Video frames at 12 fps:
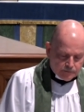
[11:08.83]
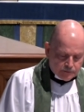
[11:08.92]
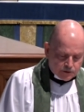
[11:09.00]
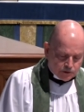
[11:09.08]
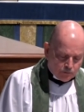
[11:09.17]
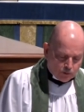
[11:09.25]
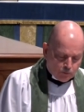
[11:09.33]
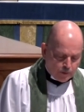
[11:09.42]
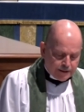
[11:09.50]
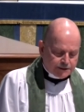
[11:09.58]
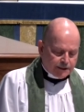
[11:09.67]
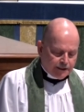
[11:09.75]
So, will
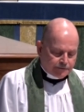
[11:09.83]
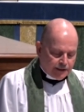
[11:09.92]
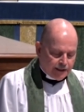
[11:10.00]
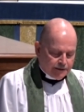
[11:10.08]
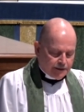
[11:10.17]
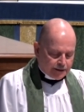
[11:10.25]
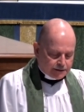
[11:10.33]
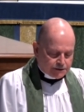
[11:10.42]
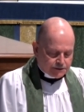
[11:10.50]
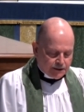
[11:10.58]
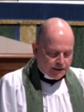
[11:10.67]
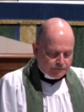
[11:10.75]
we take that next
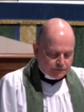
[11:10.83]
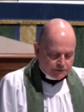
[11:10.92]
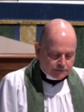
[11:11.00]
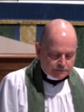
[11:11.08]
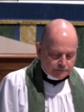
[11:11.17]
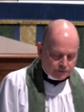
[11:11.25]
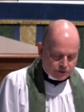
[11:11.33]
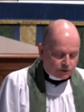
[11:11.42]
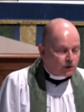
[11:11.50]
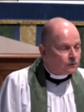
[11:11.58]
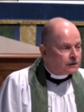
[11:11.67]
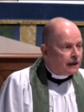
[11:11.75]
step to
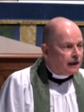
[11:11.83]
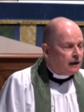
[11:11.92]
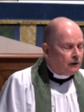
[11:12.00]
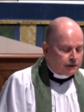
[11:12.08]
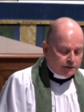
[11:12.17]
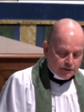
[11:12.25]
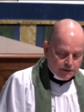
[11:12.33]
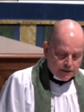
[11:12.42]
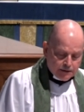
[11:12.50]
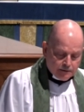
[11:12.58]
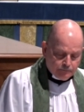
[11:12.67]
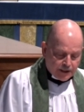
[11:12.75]
slow down and
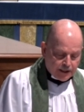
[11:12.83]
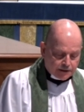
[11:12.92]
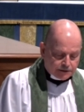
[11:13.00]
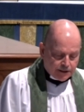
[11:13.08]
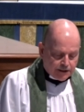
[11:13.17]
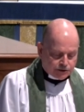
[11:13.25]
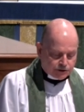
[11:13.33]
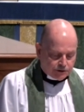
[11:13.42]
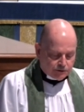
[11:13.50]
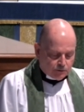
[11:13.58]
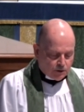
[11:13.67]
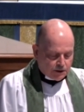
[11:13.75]
pay attention
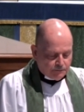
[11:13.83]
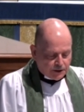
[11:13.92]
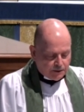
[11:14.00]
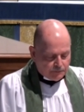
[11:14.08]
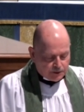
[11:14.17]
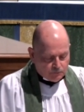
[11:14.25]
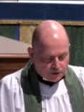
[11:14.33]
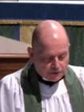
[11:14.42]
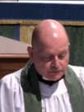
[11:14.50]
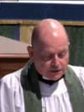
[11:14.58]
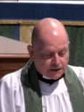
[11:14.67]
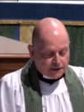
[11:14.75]
to what may be one
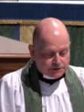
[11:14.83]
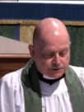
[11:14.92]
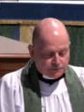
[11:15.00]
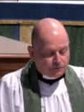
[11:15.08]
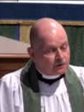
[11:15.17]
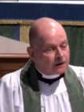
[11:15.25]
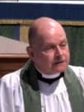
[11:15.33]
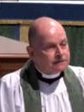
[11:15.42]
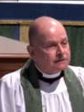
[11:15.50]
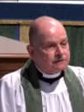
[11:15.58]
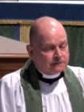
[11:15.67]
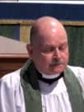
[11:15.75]
of God's
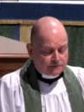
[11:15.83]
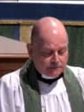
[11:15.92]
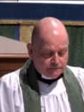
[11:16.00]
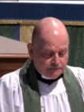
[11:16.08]
surprises?